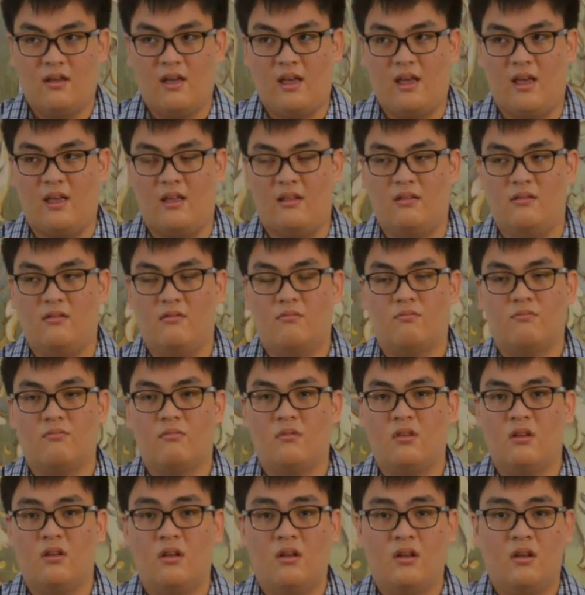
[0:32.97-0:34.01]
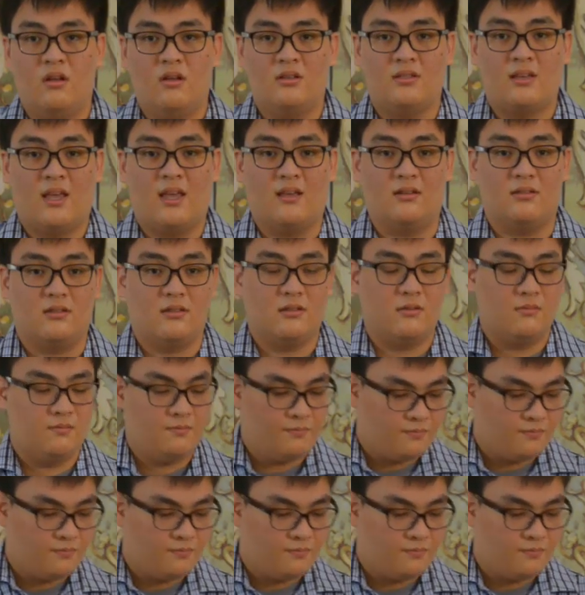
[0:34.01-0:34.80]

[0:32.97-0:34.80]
and scales.